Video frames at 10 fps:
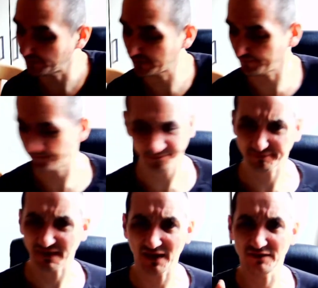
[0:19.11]
But
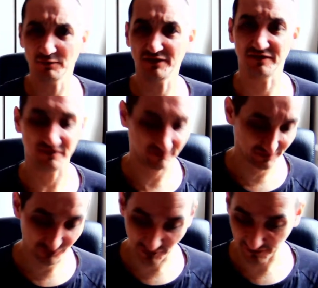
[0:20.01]
anyways, it's
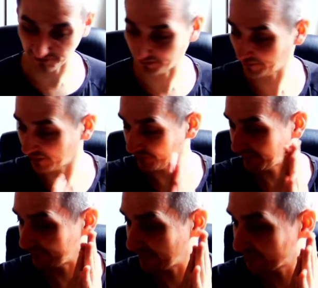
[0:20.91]
irrelevant because
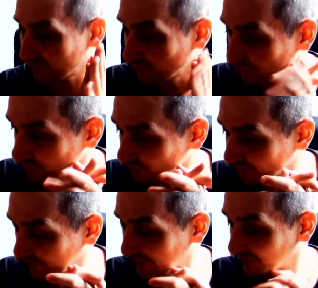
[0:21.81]
I've got two
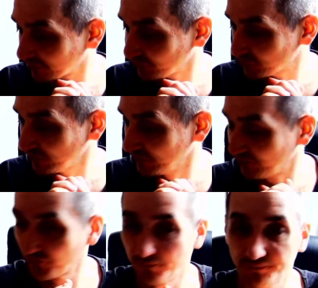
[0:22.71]
similar controllers.